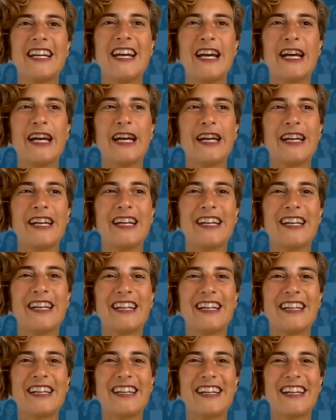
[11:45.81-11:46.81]

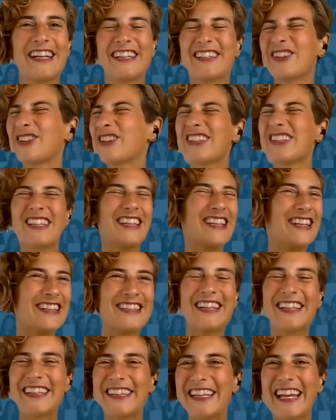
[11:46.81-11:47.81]

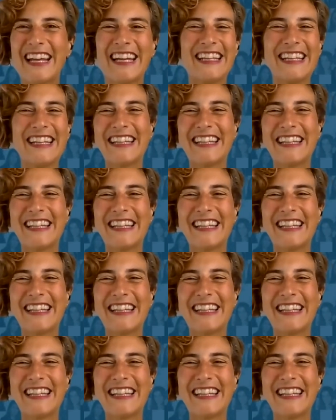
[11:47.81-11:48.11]
It's a daily